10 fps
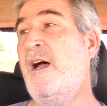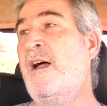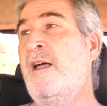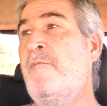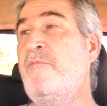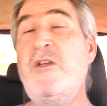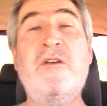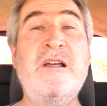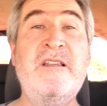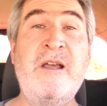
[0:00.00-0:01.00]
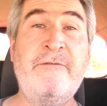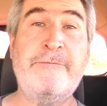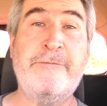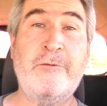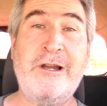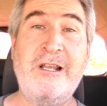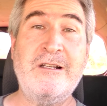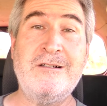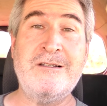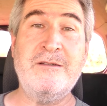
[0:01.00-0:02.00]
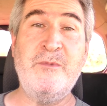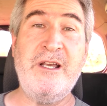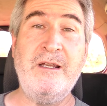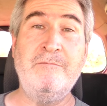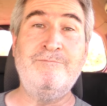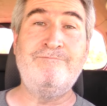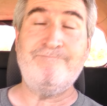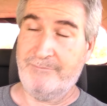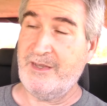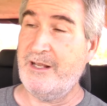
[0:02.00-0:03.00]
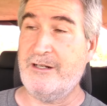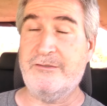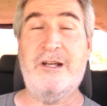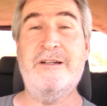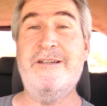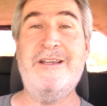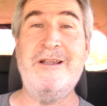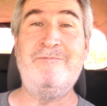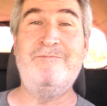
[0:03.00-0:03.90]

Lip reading: You guys have a freaking awesome day, and I'll talk to you again.